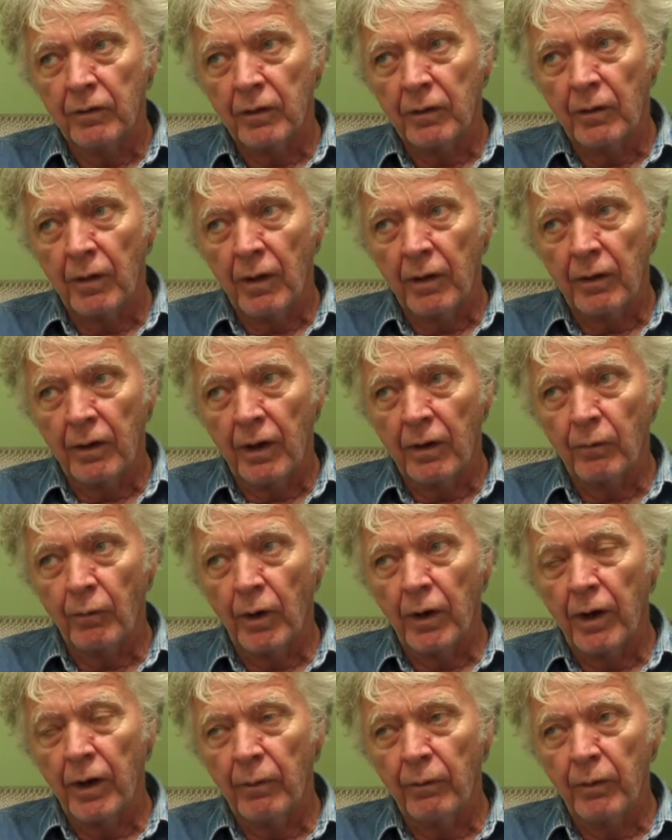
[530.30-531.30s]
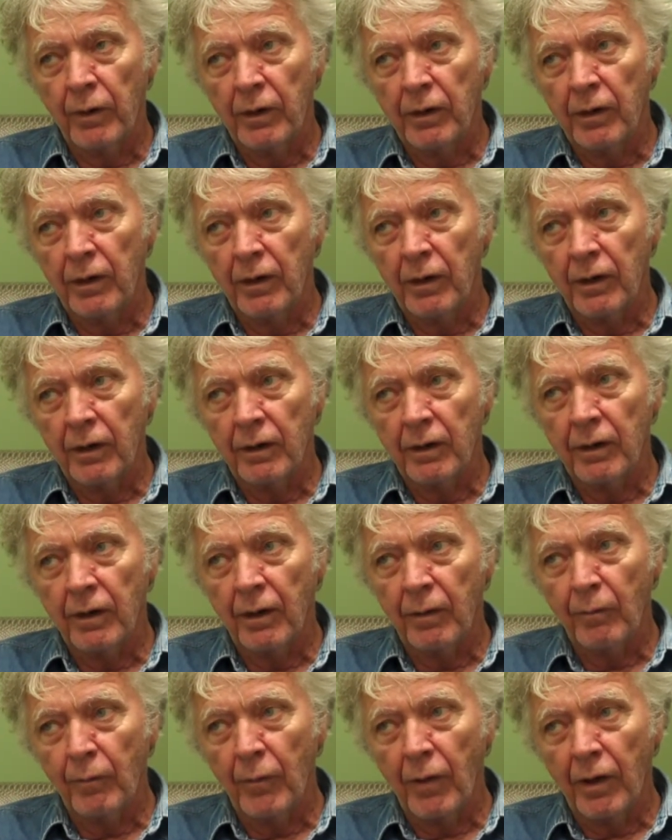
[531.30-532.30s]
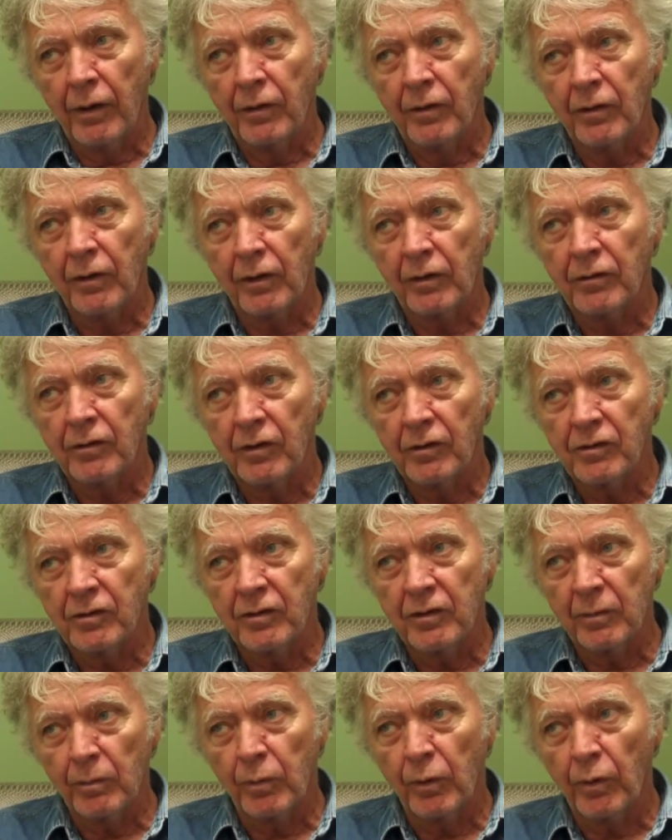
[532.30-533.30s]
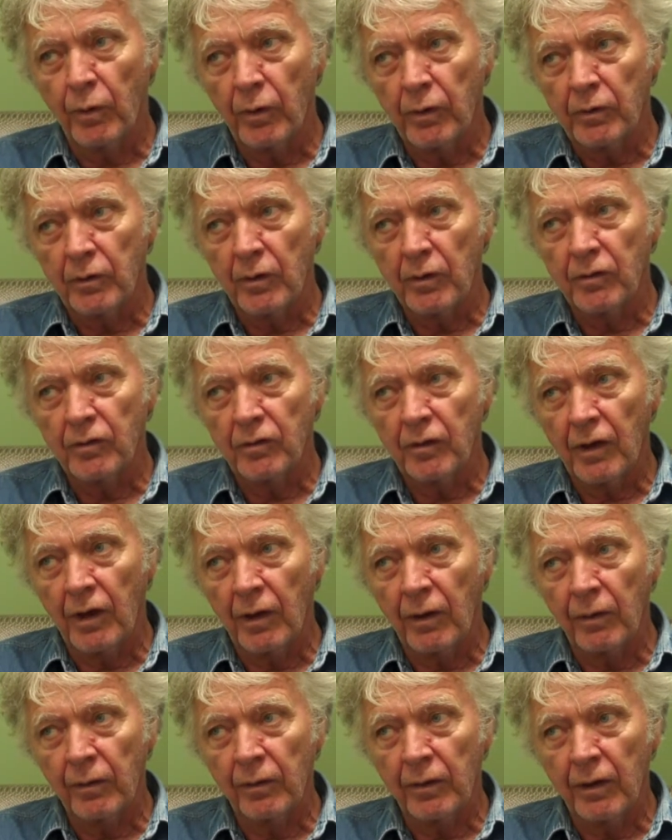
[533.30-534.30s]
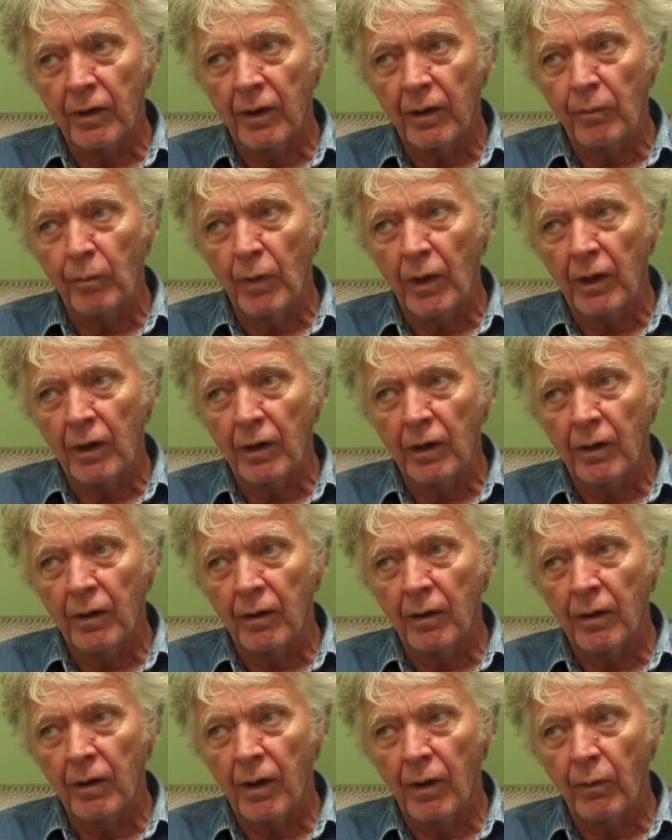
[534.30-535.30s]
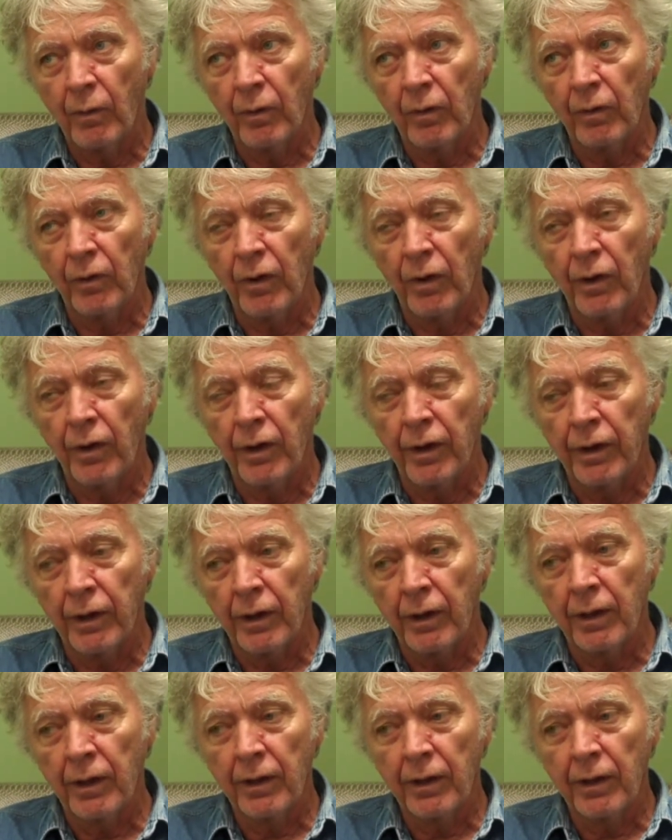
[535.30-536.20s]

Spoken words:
And then when I redid it and I took just the portraits out, I made an hour-long